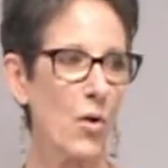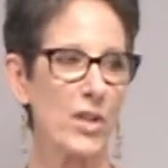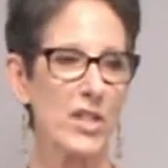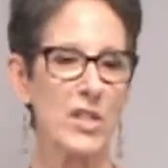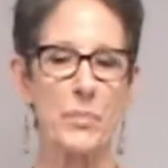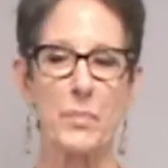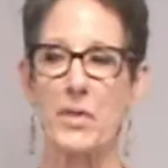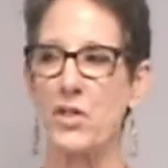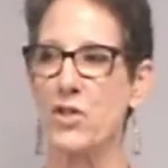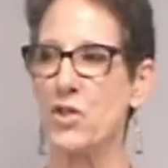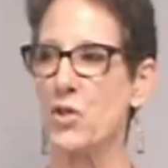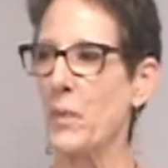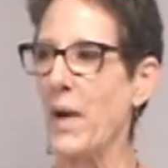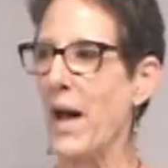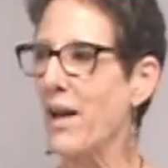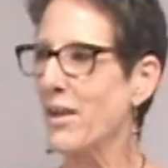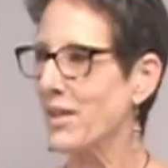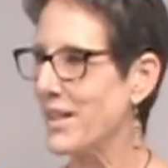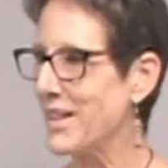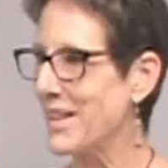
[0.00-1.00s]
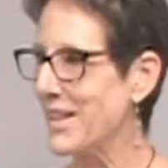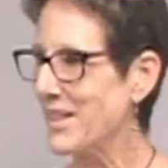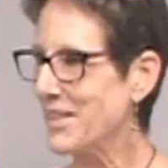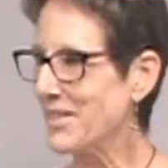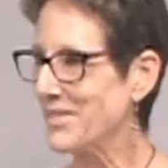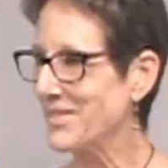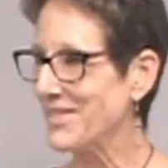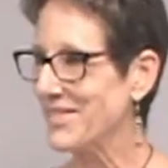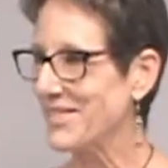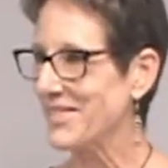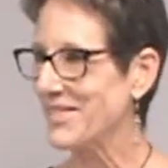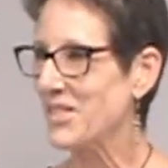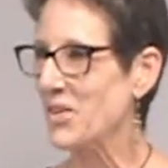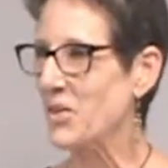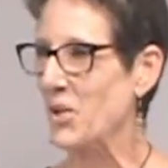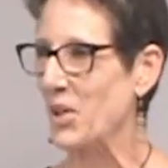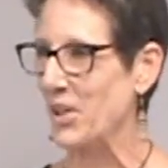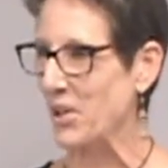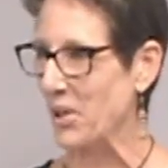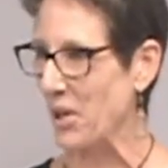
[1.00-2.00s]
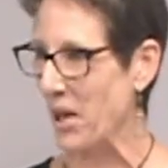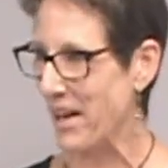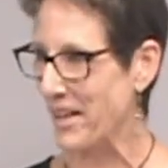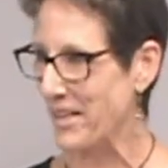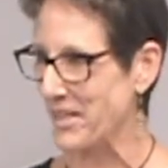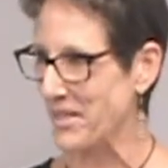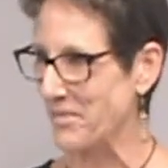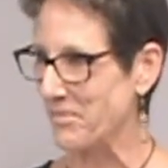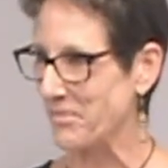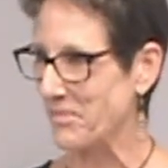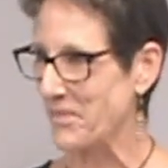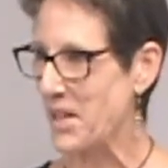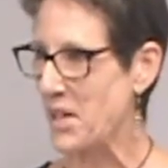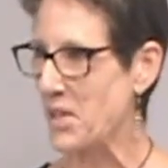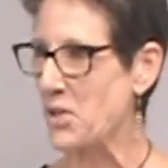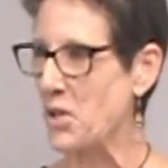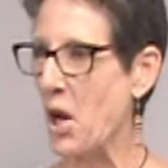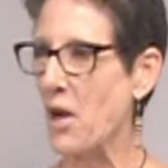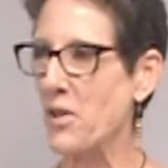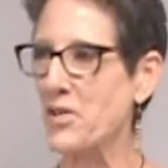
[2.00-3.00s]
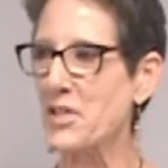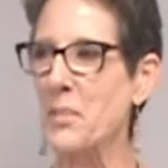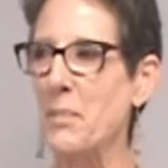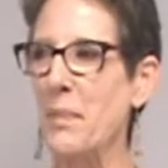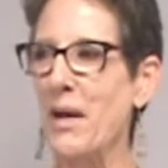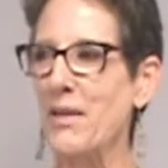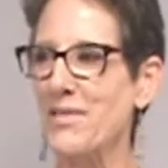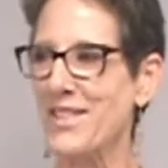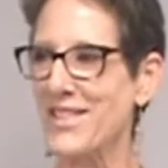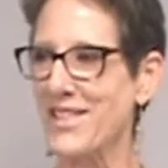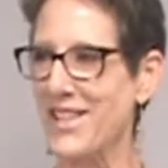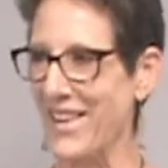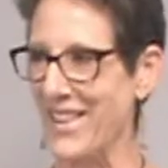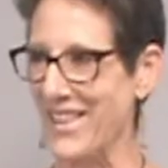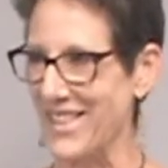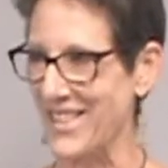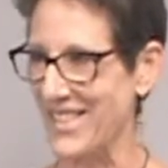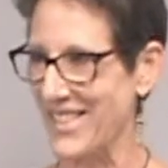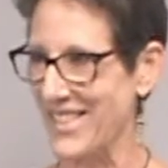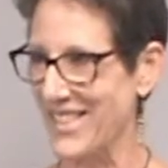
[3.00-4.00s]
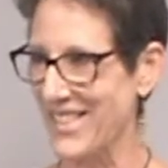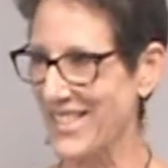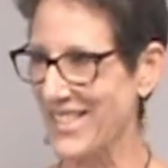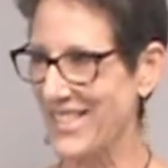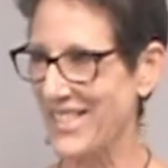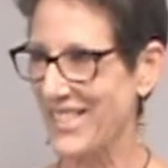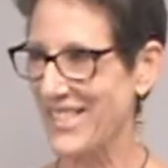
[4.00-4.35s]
or spirituality or God. He talks about science.